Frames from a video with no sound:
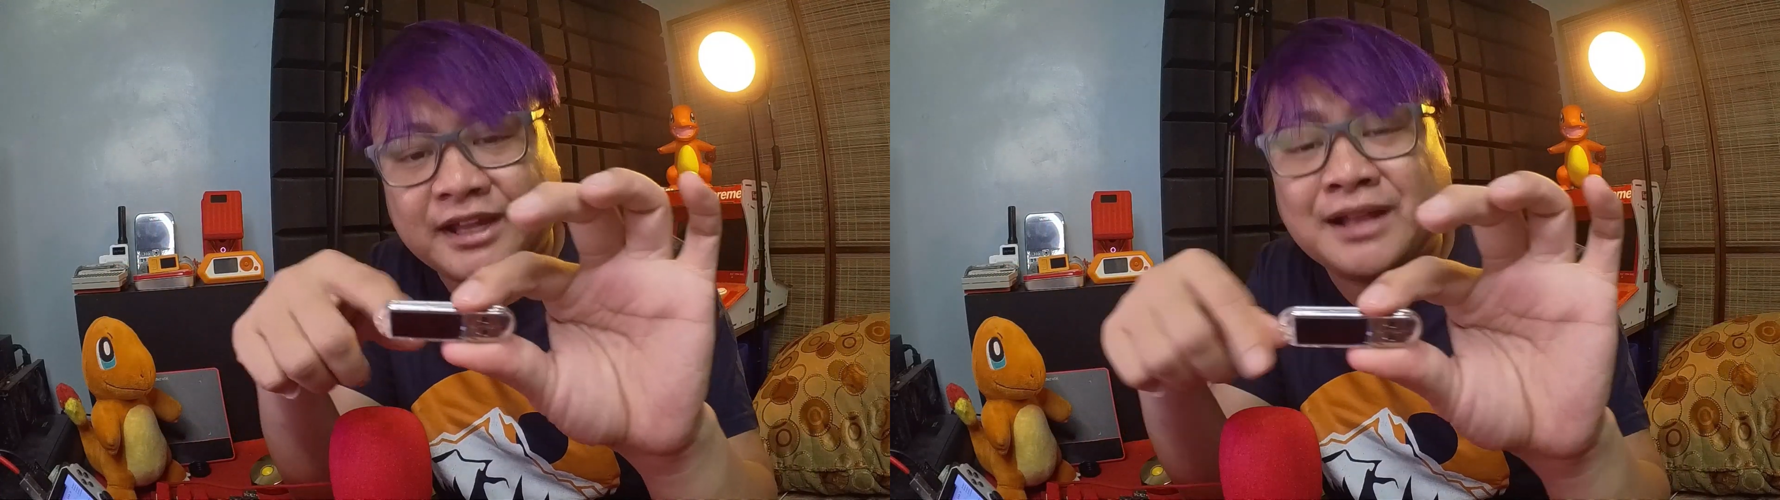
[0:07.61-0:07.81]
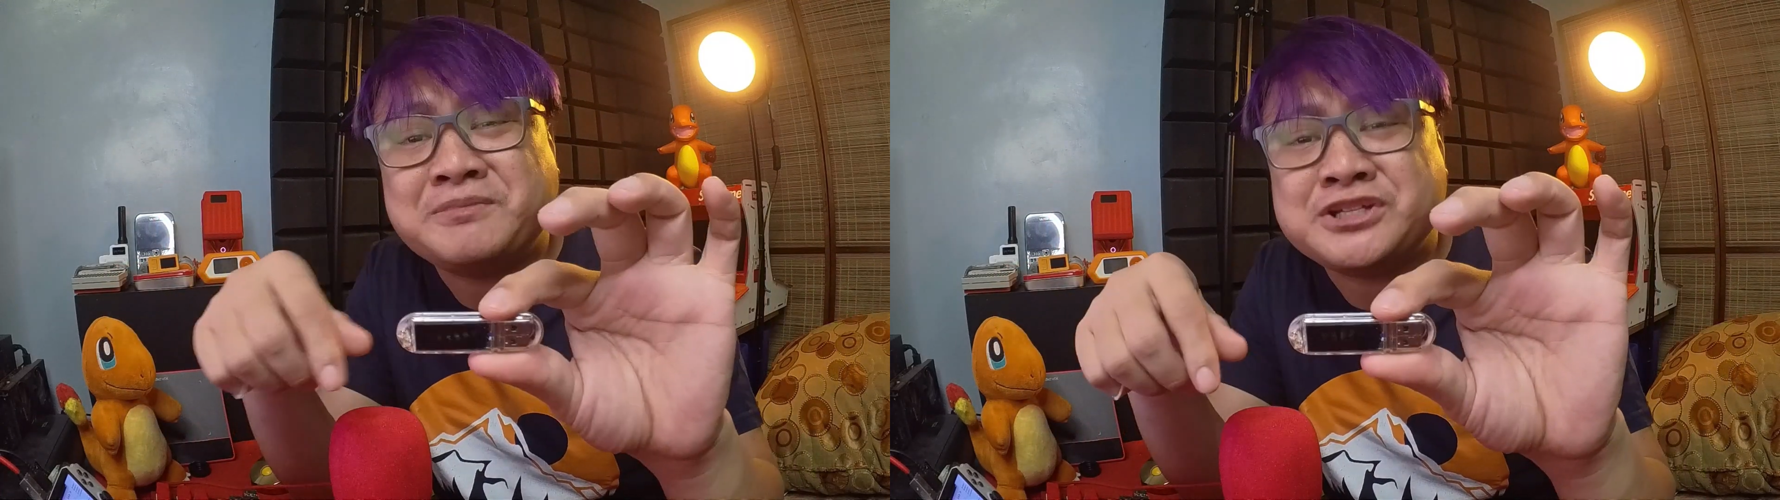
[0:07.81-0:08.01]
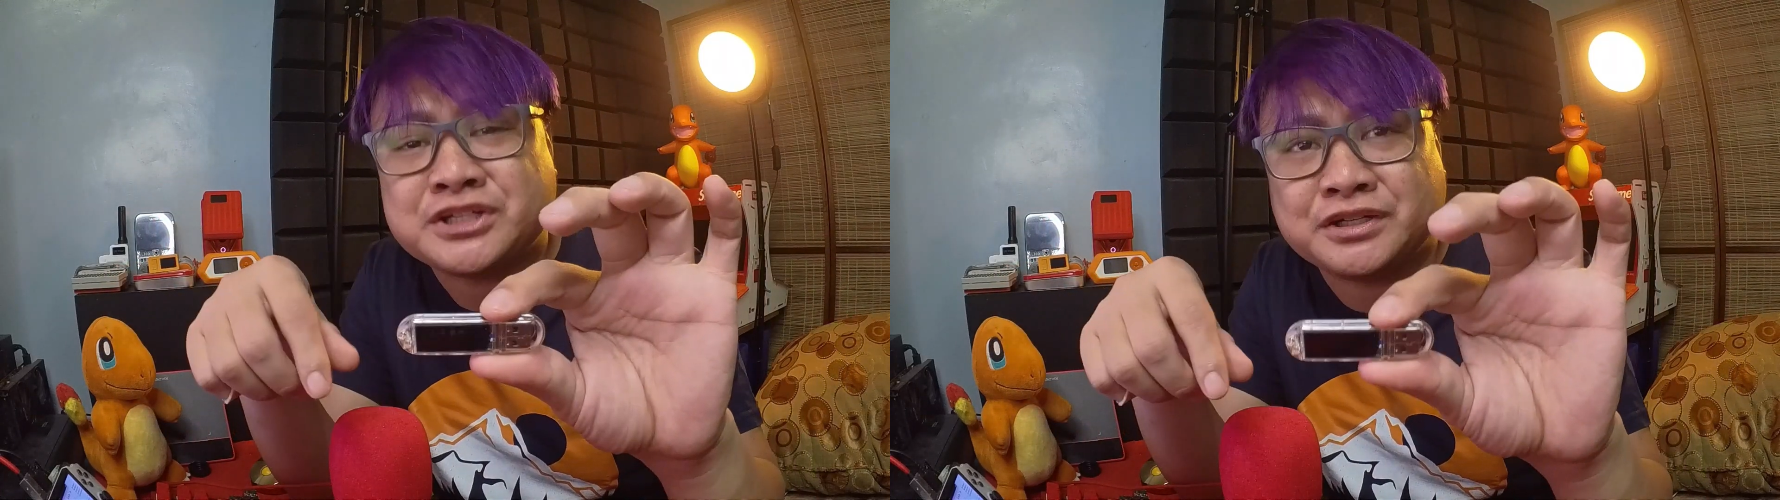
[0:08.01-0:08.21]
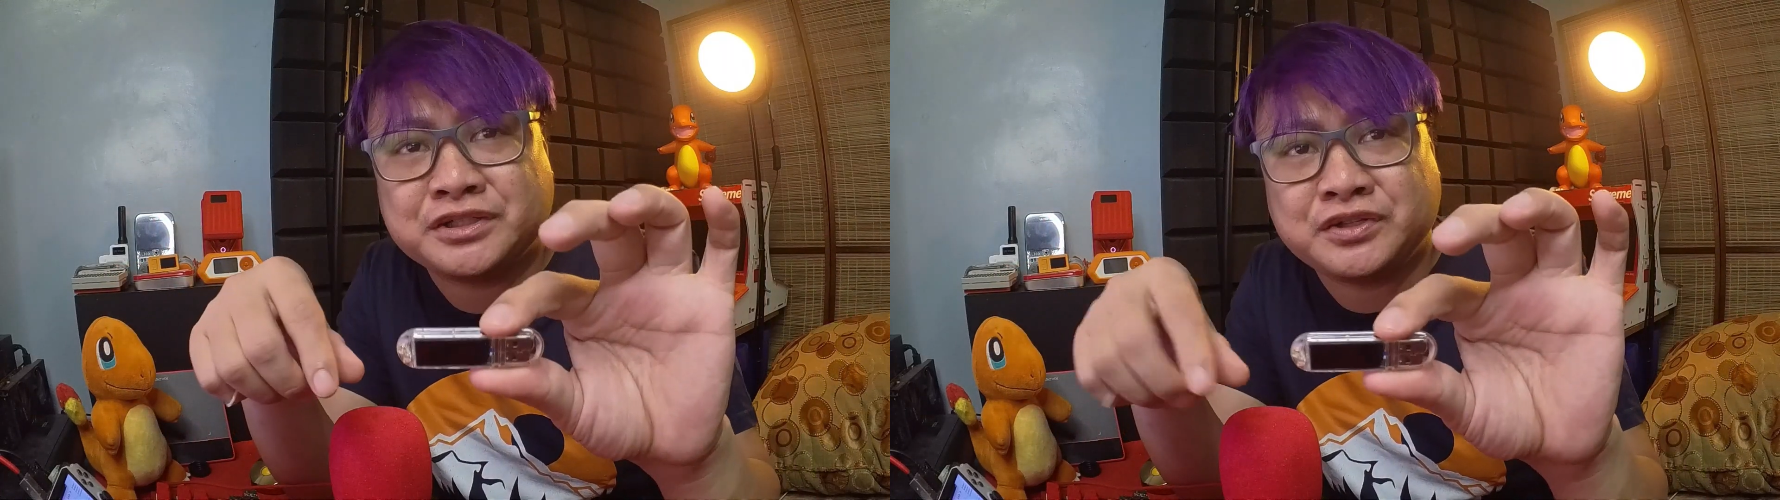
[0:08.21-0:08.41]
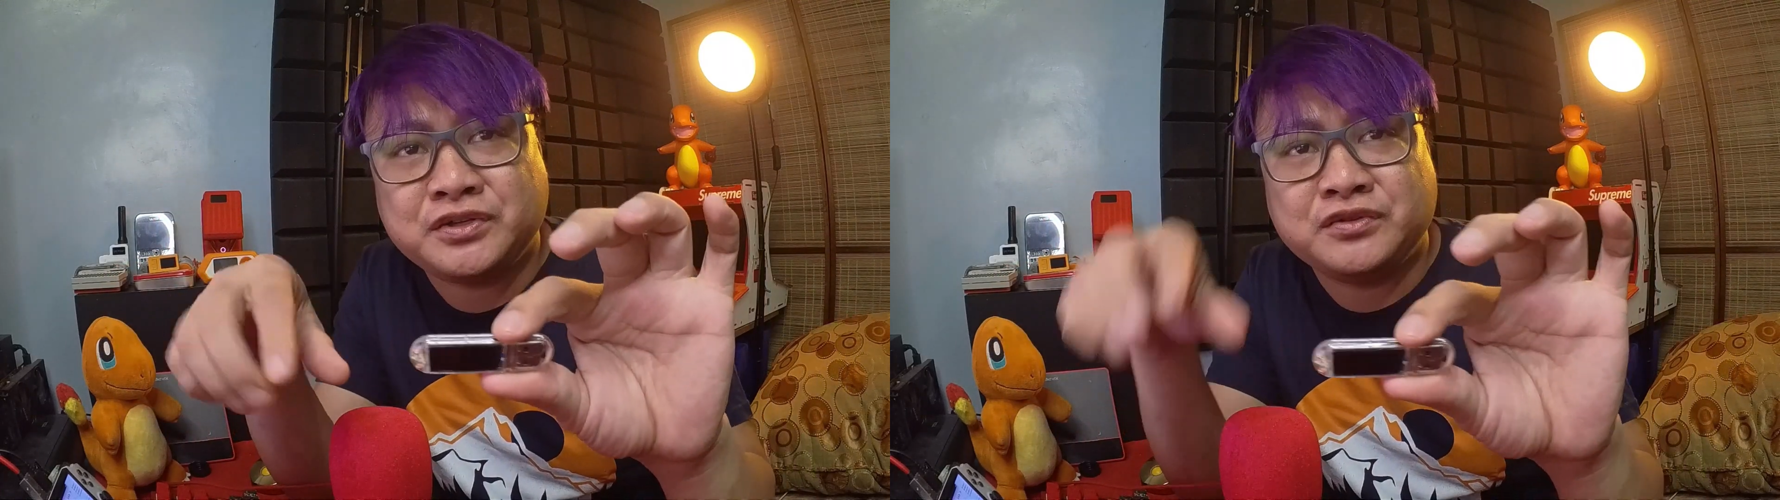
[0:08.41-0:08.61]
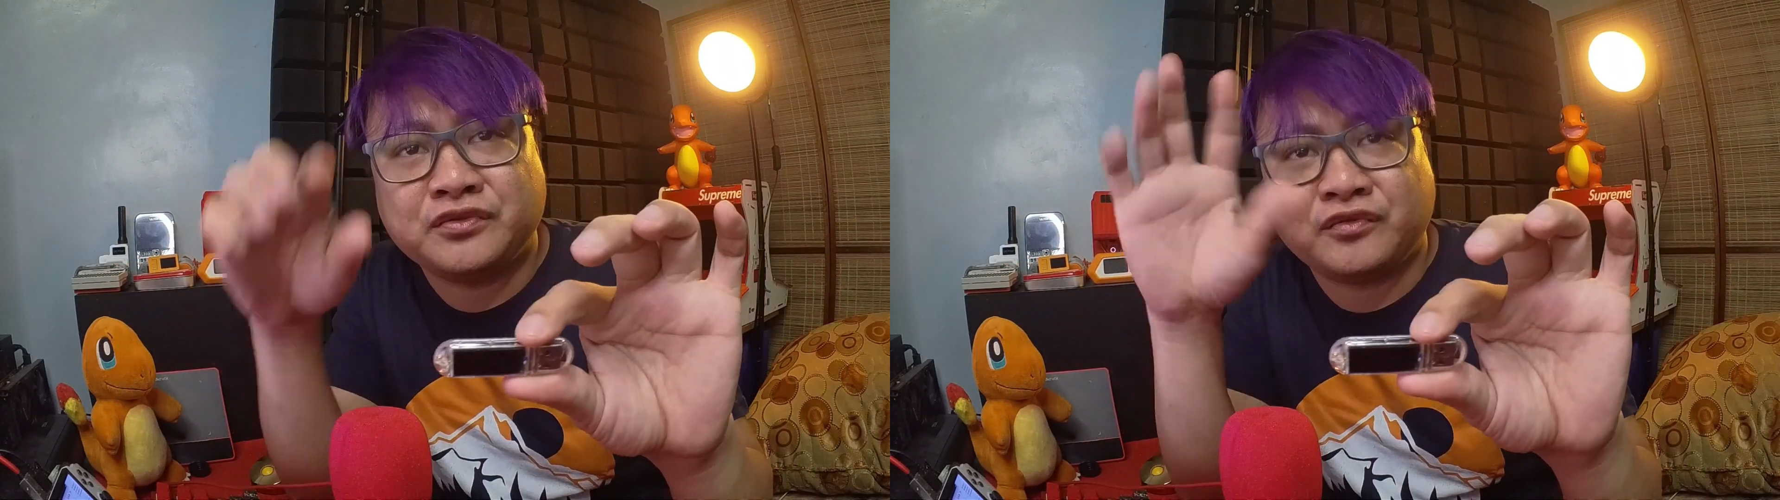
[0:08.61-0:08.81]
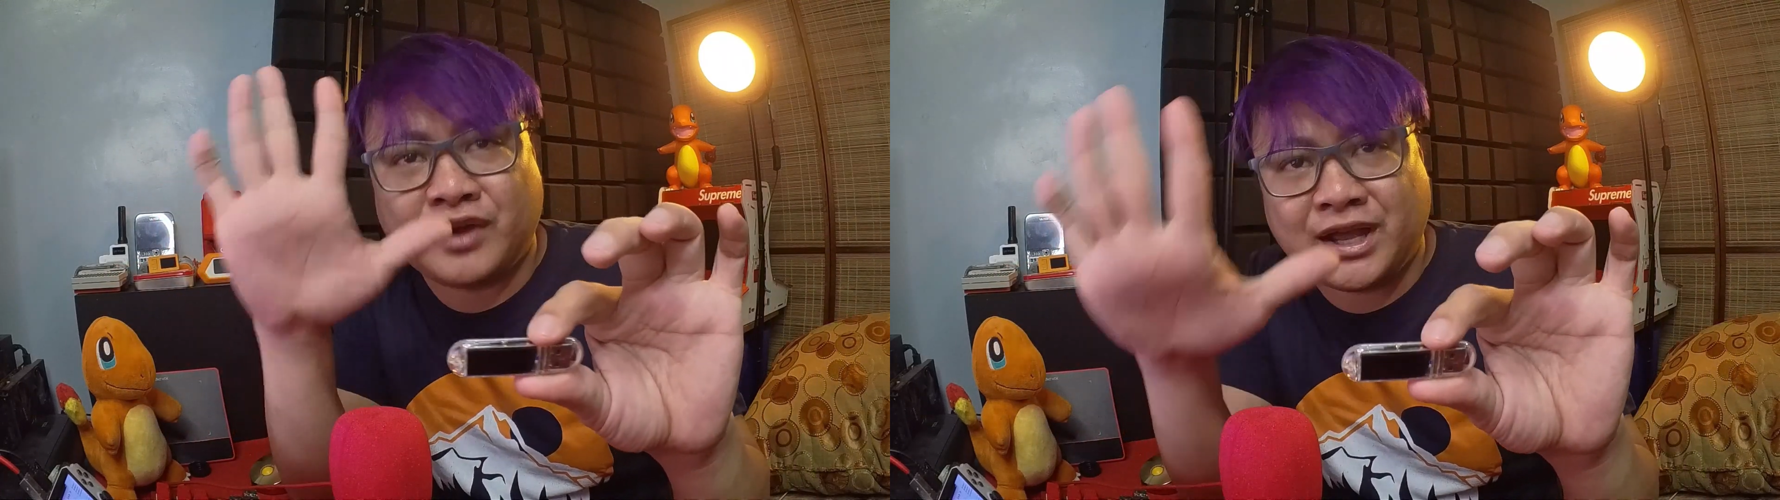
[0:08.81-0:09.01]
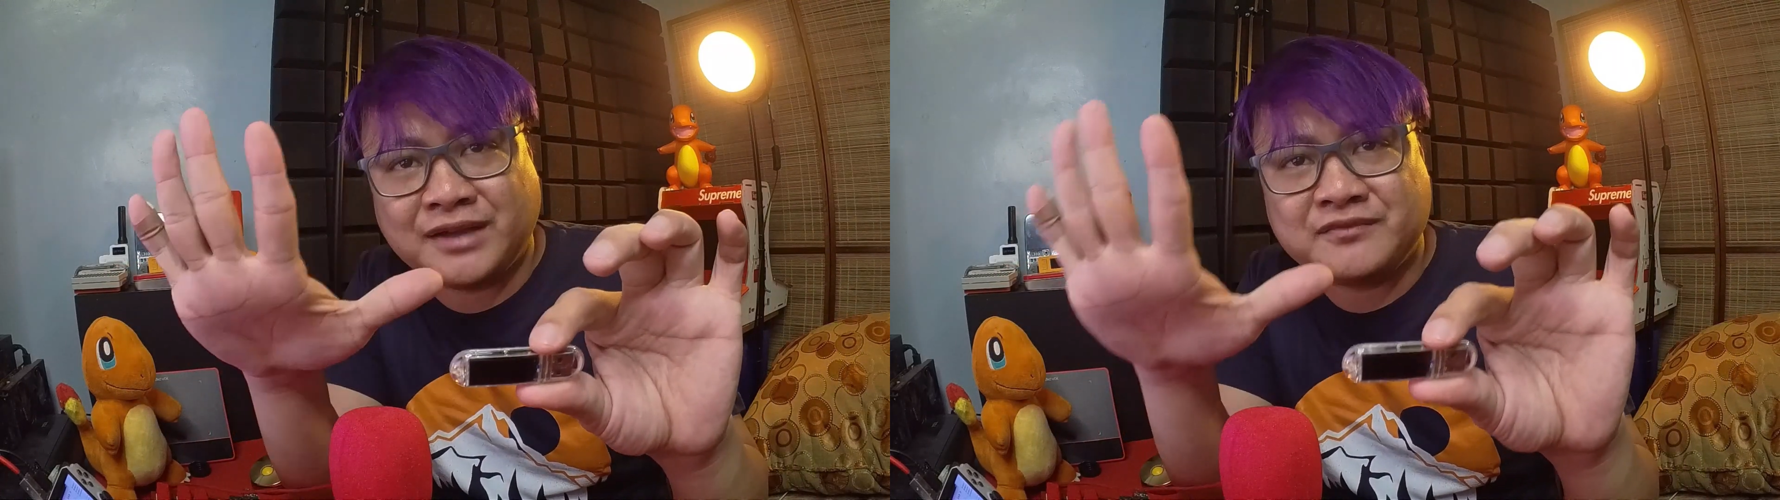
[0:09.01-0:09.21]
I'll be sharing to you
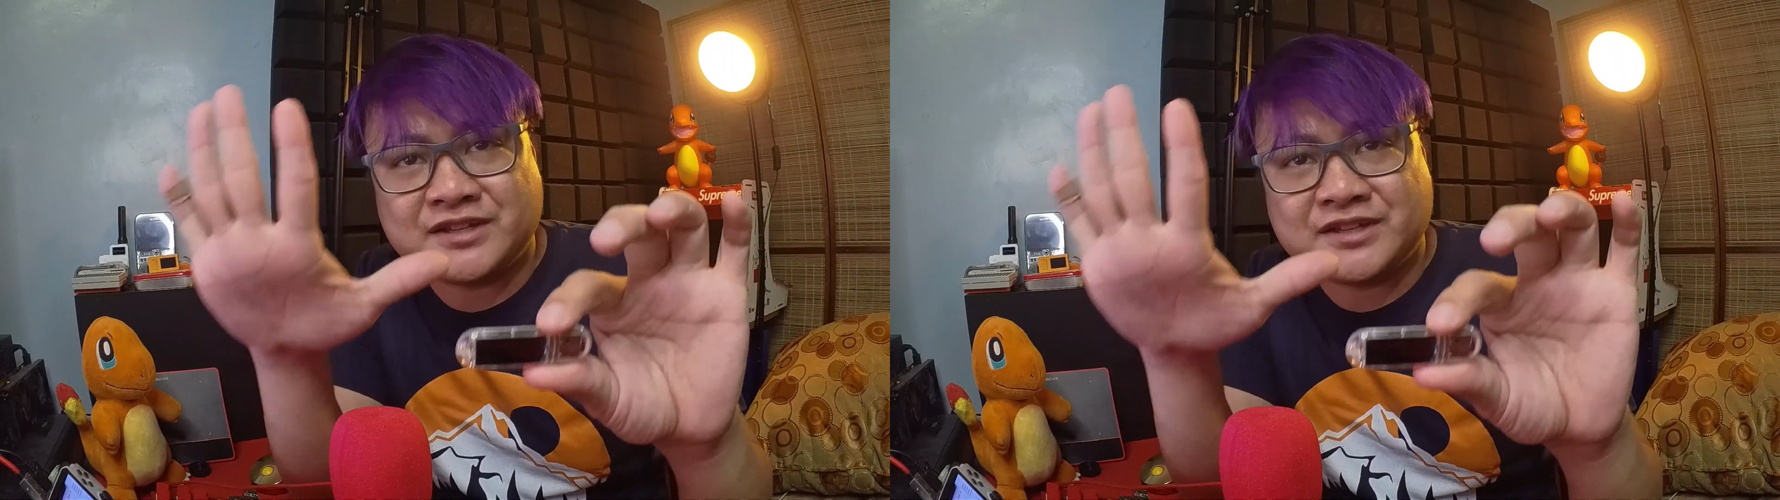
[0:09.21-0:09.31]
5